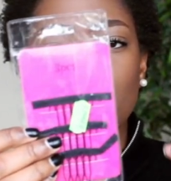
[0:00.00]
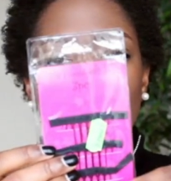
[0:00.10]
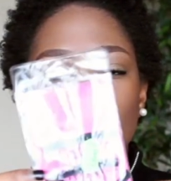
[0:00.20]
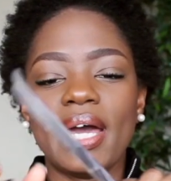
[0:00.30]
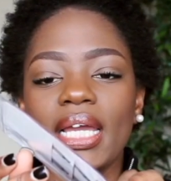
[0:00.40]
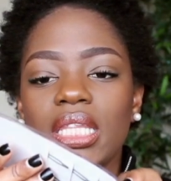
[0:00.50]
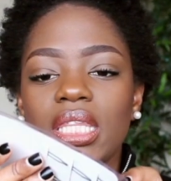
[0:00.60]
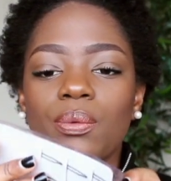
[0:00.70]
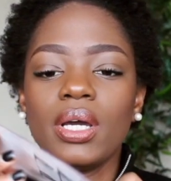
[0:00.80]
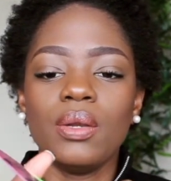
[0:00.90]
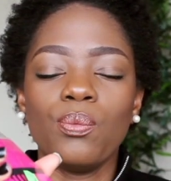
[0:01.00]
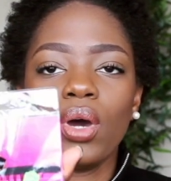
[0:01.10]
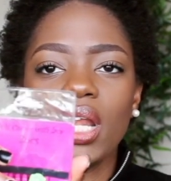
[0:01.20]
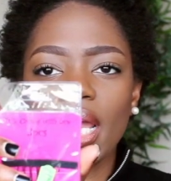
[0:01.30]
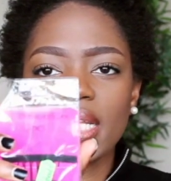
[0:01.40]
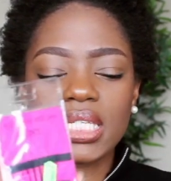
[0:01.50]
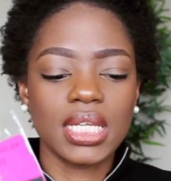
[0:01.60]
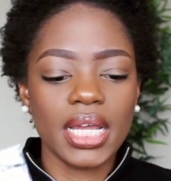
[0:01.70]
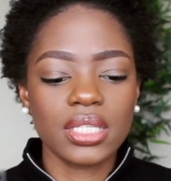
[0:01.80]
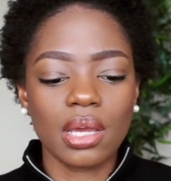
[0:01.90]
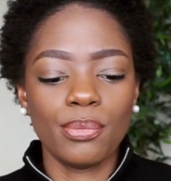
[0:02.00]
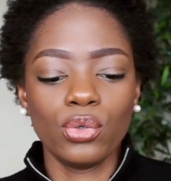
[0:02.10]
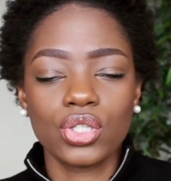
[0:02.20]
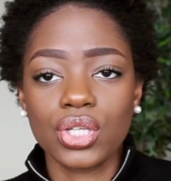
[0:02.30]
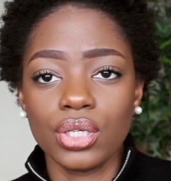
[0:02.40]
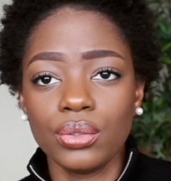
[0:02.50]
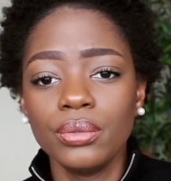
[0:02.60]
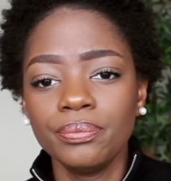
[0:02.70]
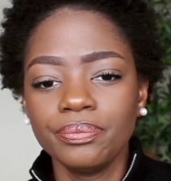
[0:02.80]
them out of the packet. They were $1.99, so I bought 2.